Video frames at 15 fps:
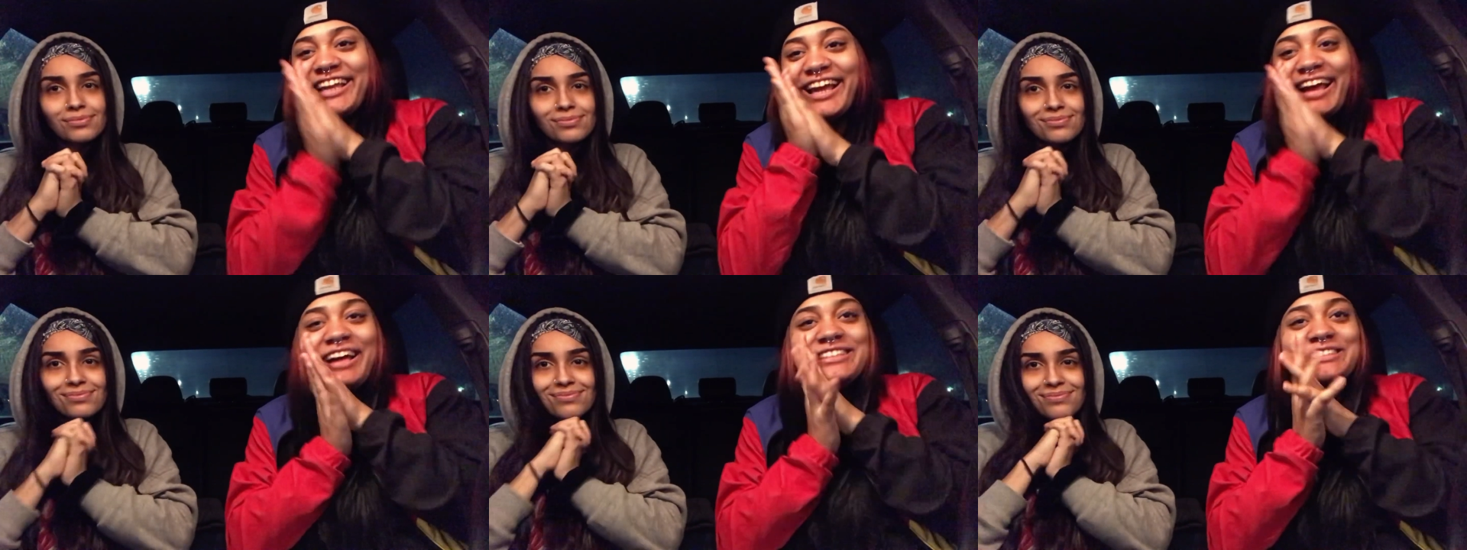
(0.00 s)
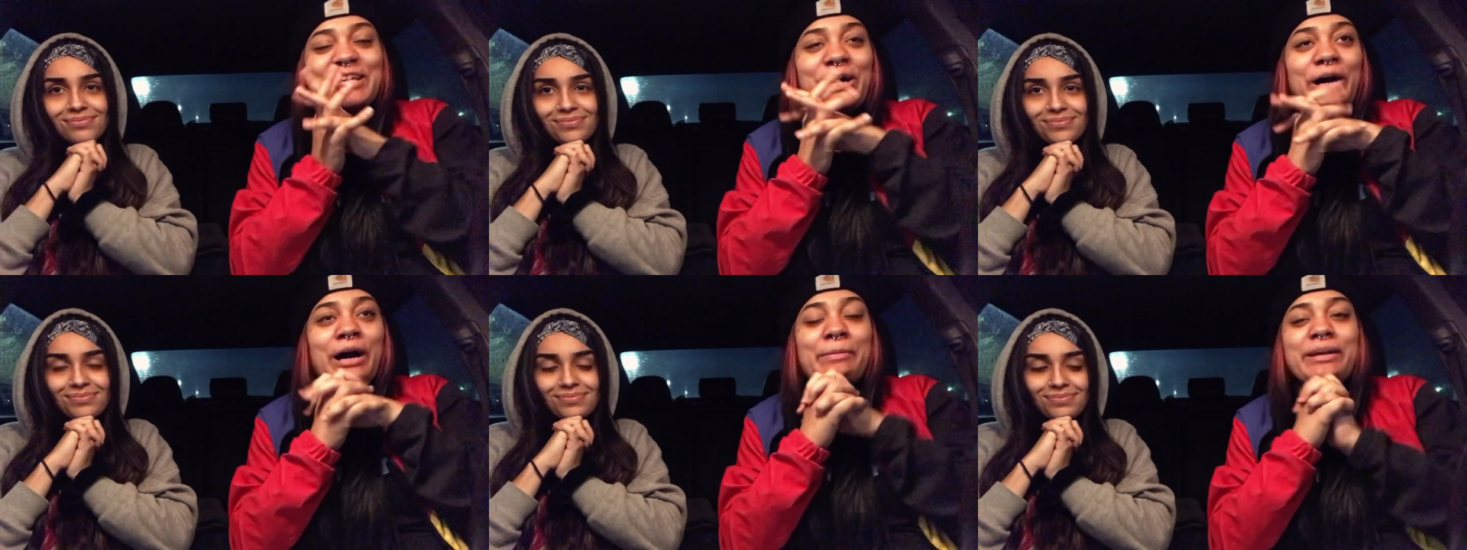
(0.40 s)
Speaker 1: yeah, so
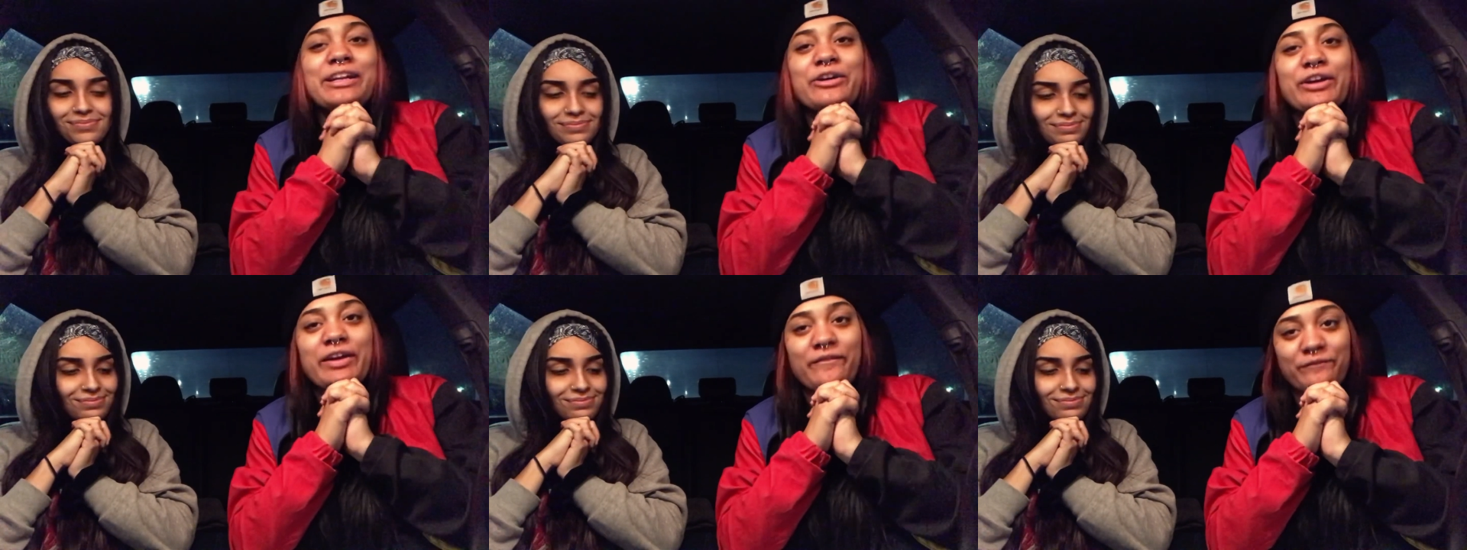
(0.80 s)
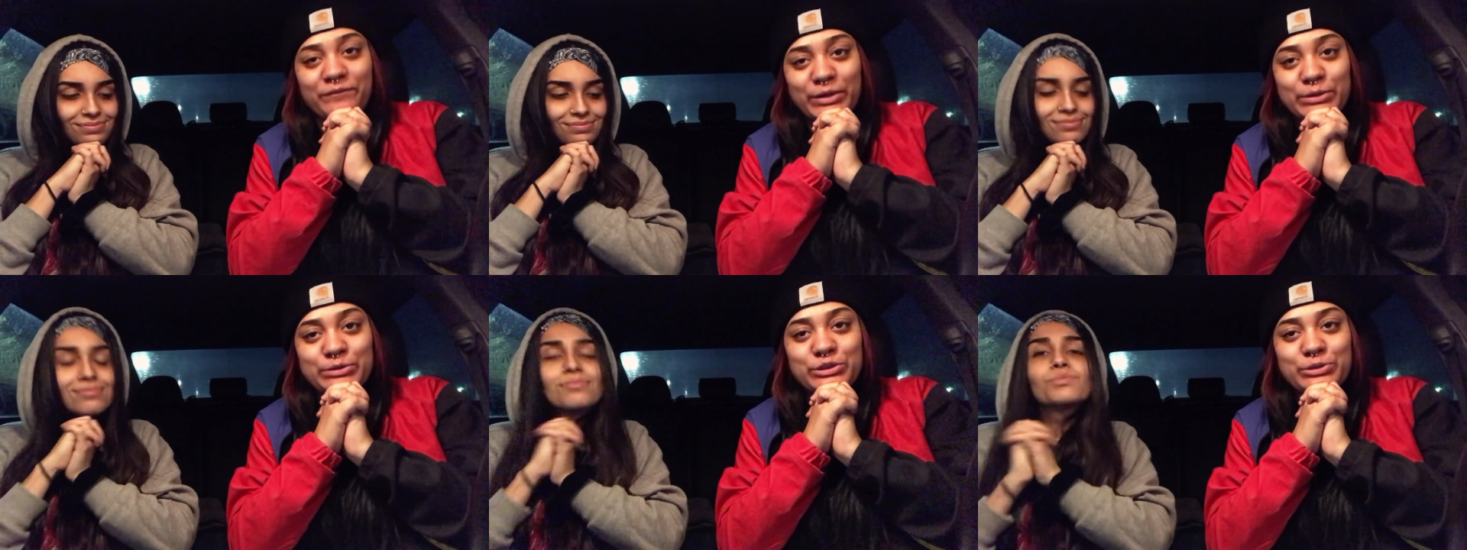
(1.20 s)
I'm about to go get
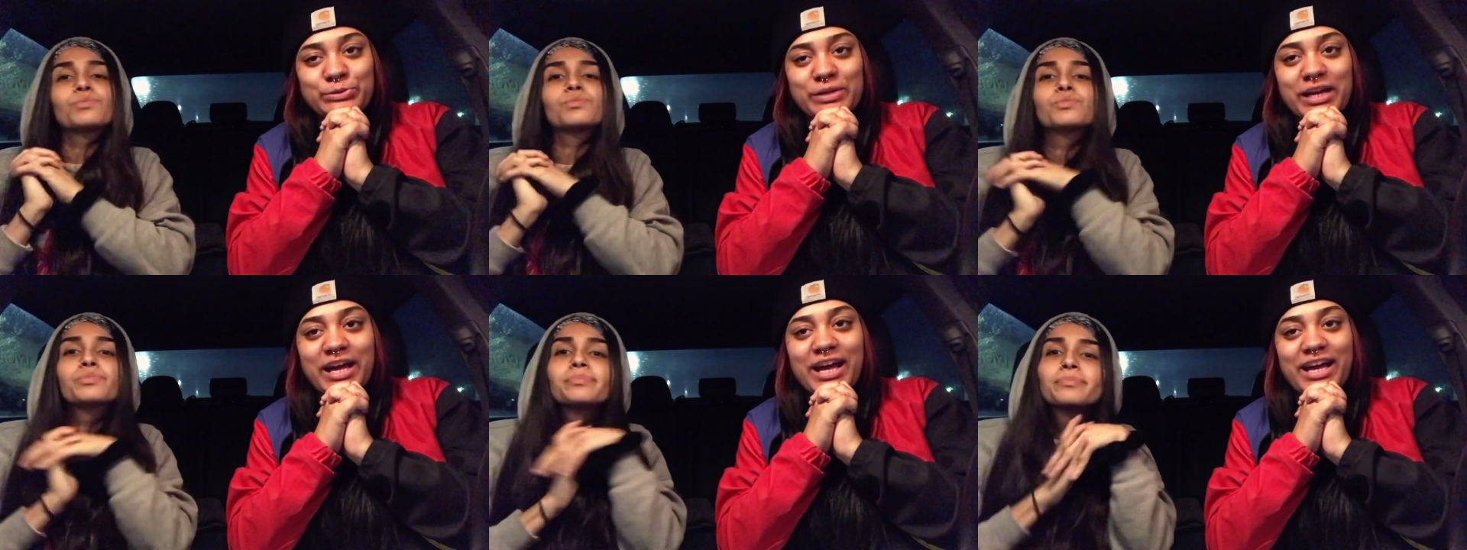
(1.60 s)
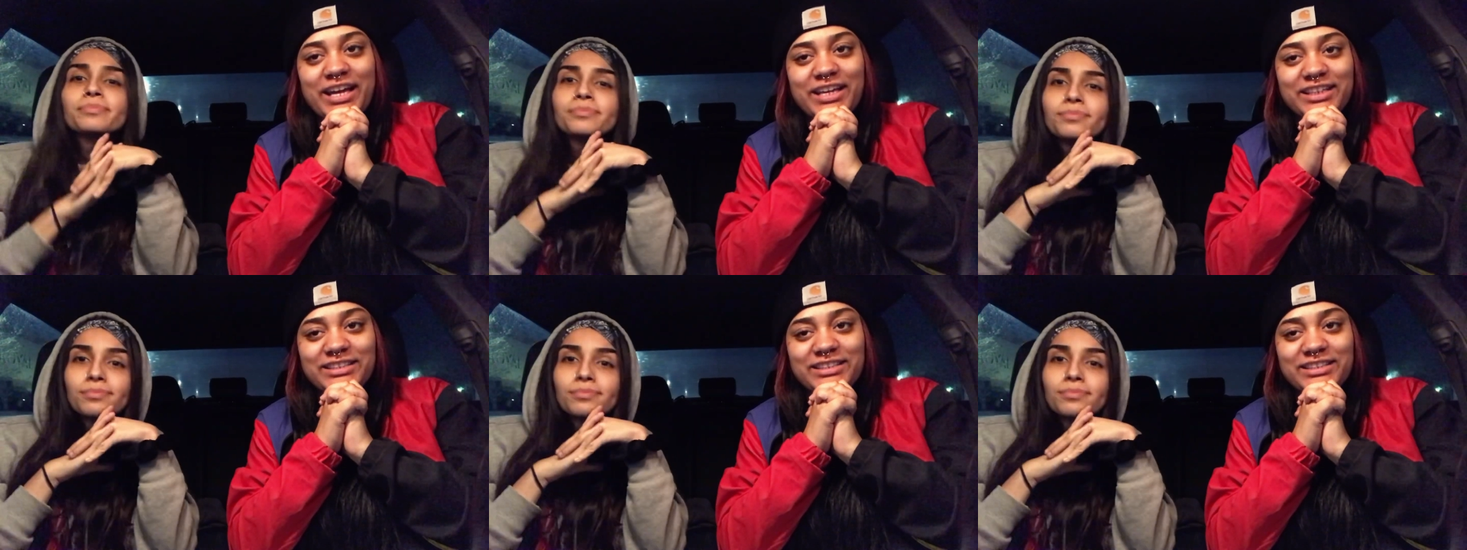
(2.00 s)
food, you guys.